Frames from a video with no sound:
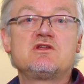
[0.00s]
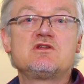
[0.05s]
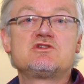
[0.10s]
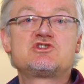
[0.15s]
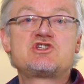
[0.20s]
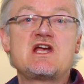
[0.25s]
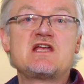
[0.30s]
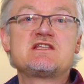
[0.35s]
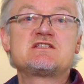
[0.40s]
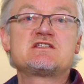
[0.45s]

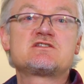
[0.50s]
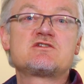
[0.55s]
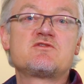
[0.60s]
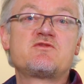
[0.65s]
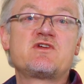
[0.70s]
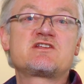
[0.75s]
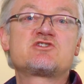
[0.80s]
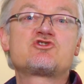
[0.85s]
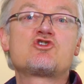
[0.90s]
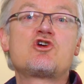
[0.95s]
Chances of
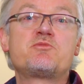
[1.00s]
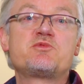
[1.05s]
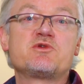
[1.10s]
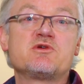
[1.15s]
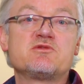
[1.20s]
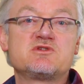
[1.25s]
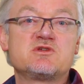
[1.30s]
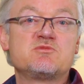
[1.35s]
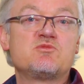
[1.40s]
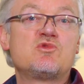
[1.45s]

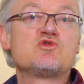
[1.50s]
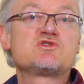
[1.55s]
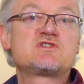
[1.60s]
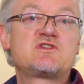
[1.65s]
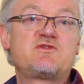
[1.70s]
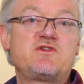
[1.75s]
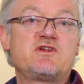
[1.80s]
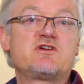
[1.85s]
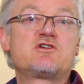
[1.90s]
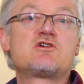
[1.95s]
ectropion, the most
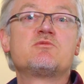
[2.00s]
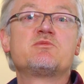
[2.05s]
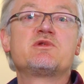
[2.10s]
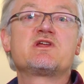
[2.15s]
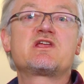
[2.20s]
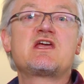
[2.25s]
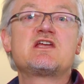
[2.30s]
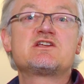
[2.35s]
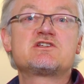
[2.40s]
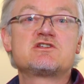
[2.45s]
severe
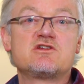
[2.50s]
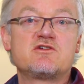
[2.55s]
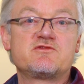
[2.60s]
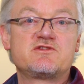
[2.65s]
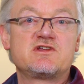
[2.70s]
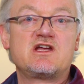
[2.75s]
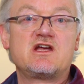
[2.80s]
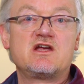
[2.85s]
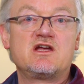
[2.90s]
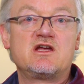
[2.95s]
complication of
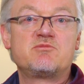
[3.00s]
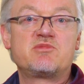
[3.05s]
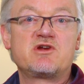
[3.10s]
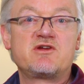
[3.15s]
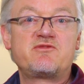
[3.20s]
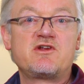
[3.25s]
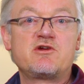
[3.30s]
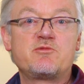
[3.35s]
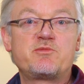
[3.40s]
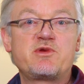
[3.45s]
the
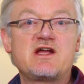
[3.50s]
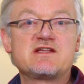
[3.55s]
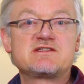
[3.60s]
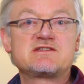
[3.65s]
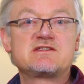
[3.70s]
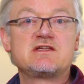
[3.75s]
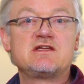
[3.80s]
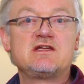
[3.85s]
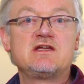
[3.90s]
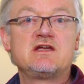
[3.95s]

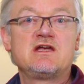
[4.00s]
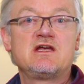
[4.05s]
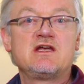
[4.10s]
blepharoplasty,